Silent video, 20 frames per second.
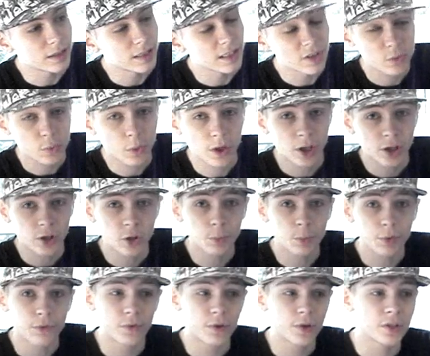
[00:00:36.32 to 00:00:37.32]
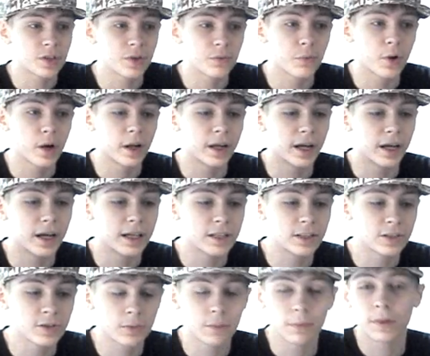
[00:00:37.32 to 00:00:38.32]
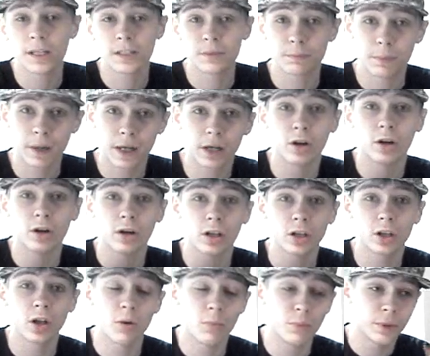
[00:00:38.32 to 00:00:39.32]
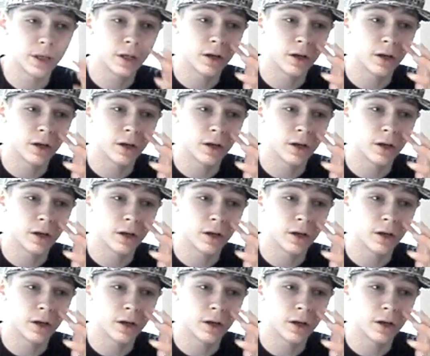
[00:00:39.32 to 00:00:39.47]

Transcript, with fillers: This one I do prefer to Freddy. It's bigger, a lot